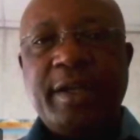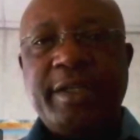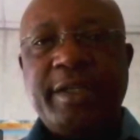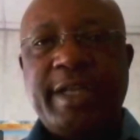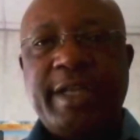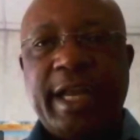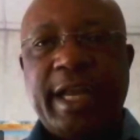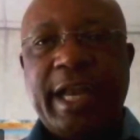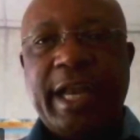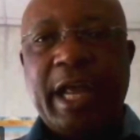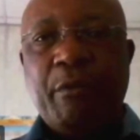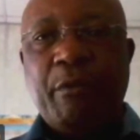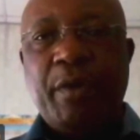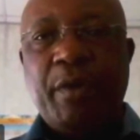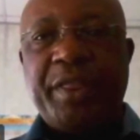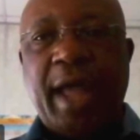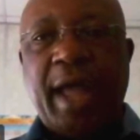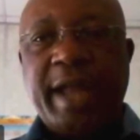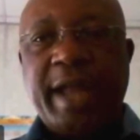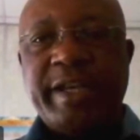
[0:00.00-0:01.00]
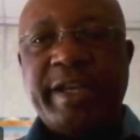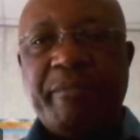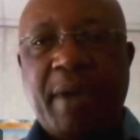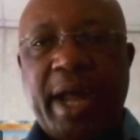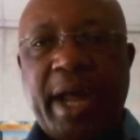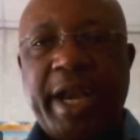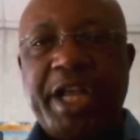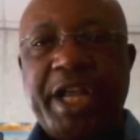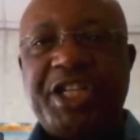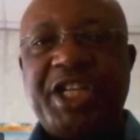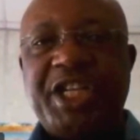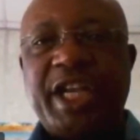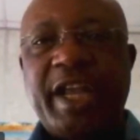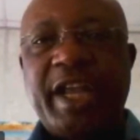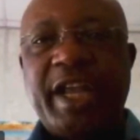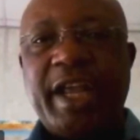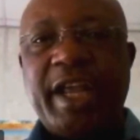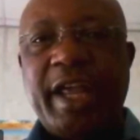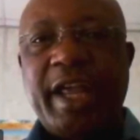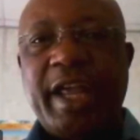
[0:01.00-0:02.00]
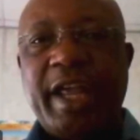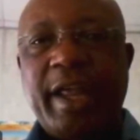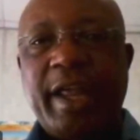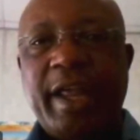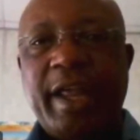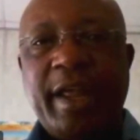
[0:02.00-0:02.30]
dealing with and managing